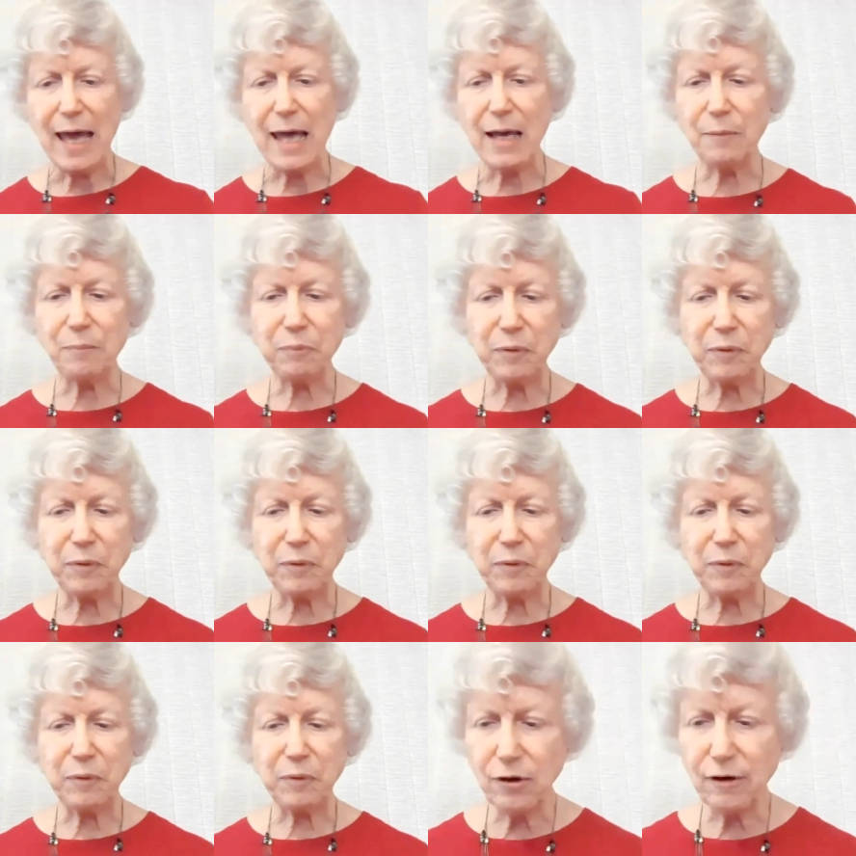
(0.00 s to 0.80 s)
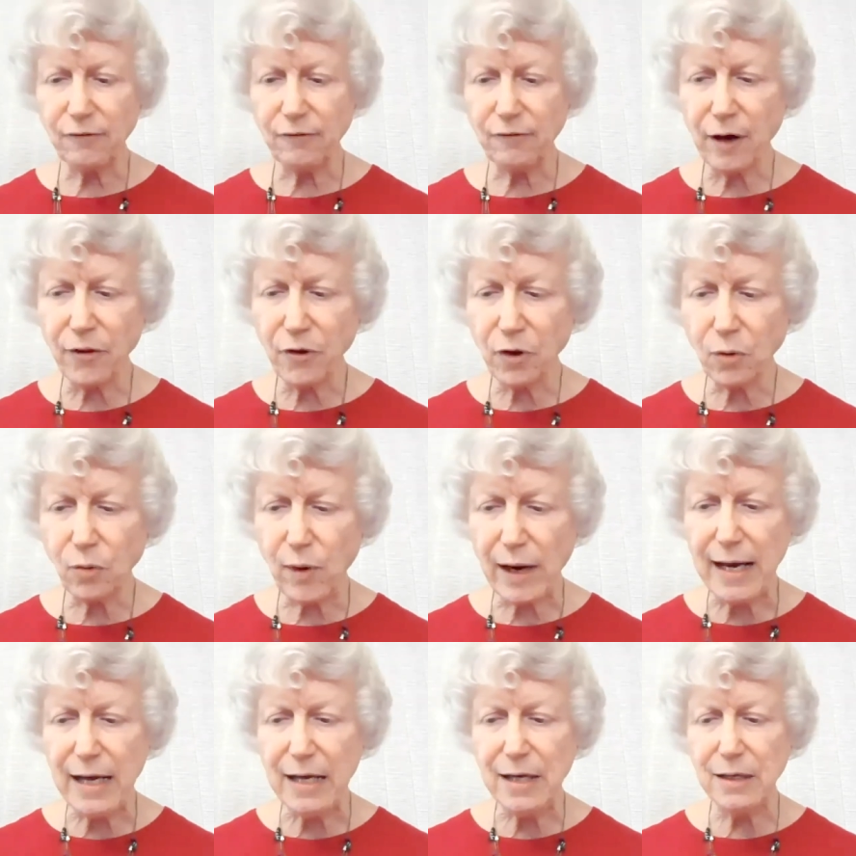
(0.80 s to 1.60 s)
and a plethora of other
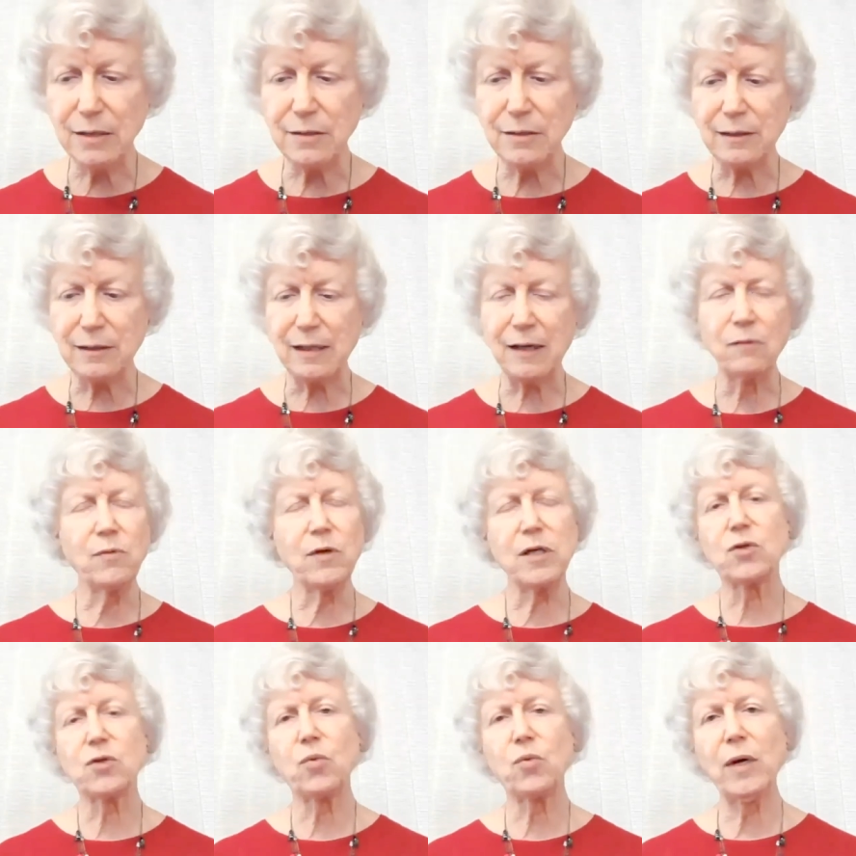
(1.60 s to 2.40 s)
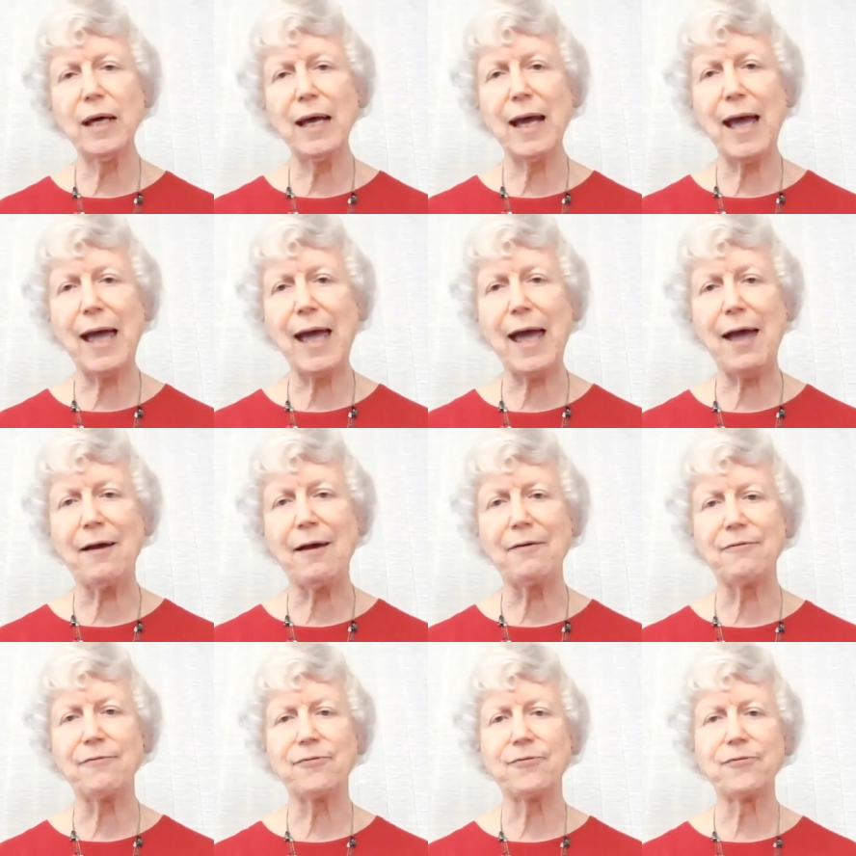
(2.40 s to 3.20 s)
ways in which we
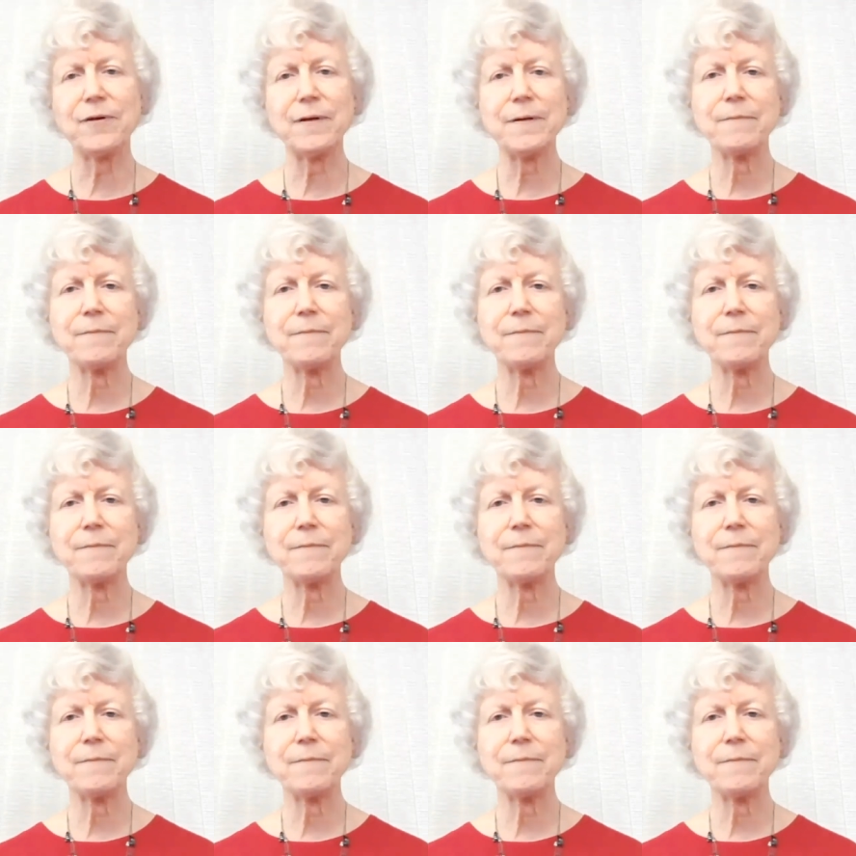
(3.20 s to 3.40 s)
have